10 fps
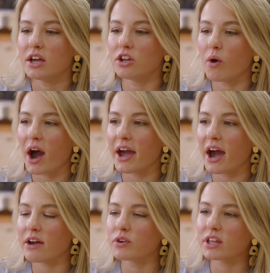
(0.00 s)
you know, I,
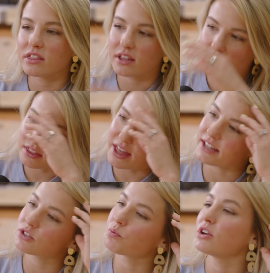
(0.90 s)
I really think that
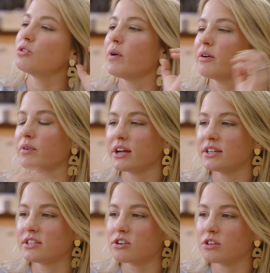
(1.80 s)
that's where you might want to
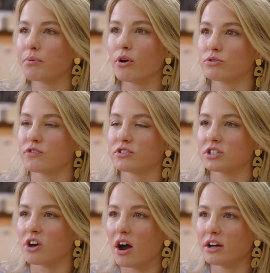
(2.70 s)
consider the pros
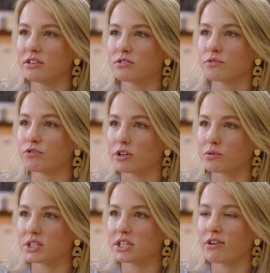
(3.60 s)
versus cons or the
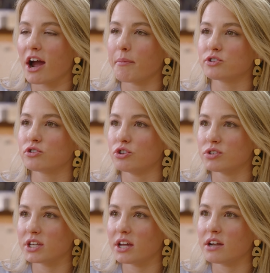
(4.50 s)
frequency or how much you're
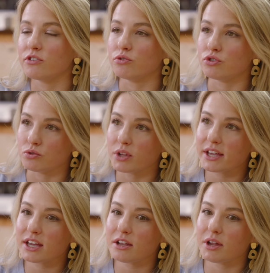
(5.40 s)
using it if you do
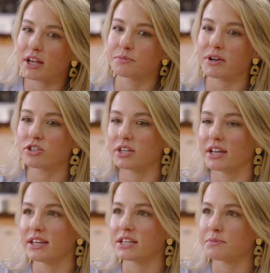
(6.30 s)
like it, especially
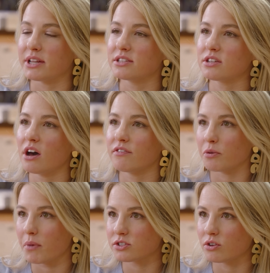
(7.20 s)
at the expense of
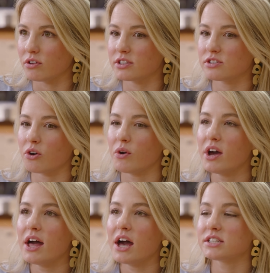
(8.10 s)
your muscle. And so
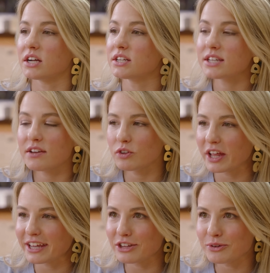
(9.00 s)
it's not to say if you
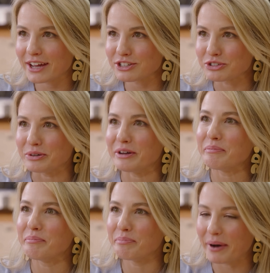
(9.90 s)
like it, you can't do it,
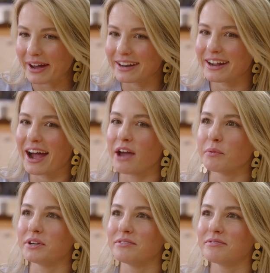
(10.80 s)
but I
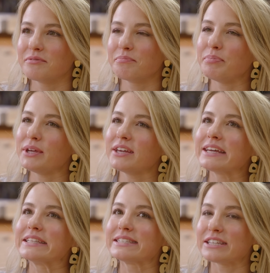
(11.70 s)
would be
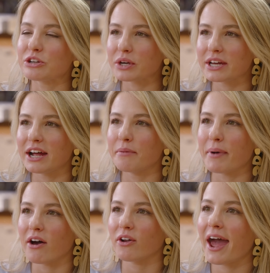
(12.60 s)
considerate
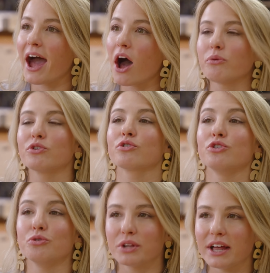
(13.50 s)
about how you're
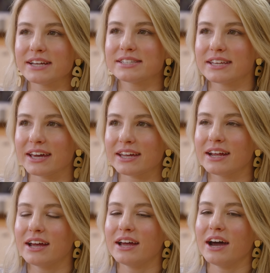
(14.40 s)
utilizing it.
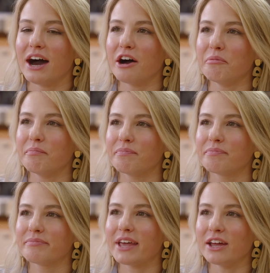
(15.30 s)
Um,
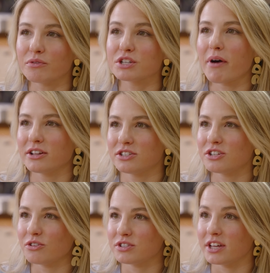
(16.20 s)
in response
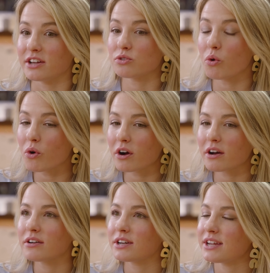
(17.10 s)
to those things,
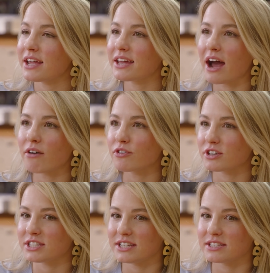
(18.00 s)
or take it out for
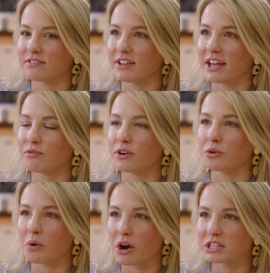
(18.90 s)
a season of life while
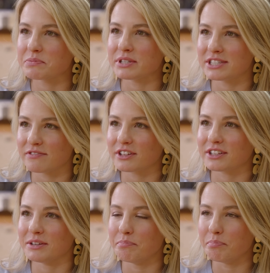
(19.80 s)
you are
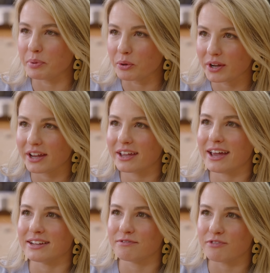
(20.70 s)
specifically building
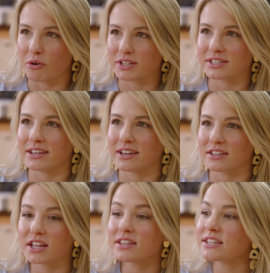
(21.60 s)
and focusing.
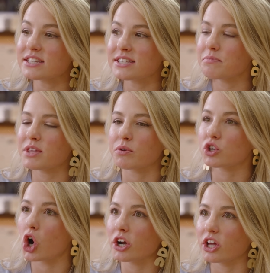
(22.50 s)
And that's the same thing
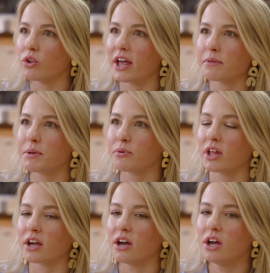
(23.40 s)
with cardio. Like people are
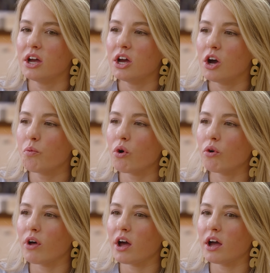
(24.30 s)
like,
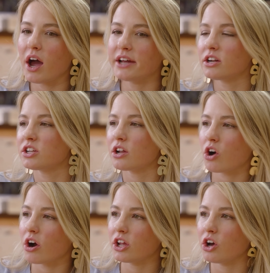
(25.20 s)
well, I did a ton of
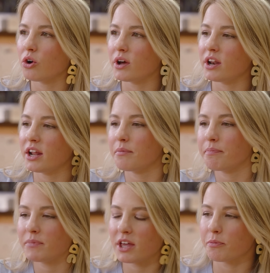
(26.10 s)
cardio and, and
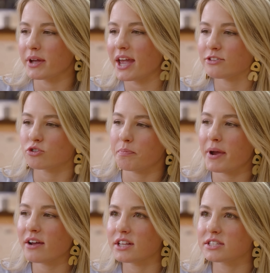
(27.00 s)
killed my gains or
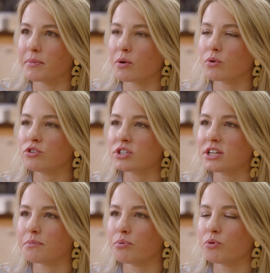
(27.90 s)
impaired this. And I'm like, well, you just
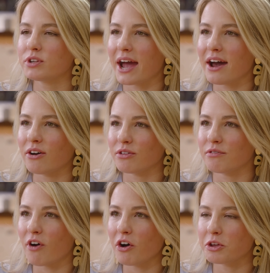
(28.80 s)
need to pull down the
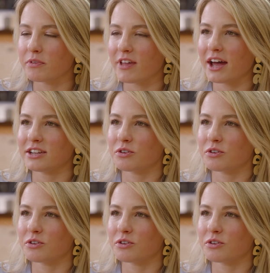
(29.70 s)
volume of that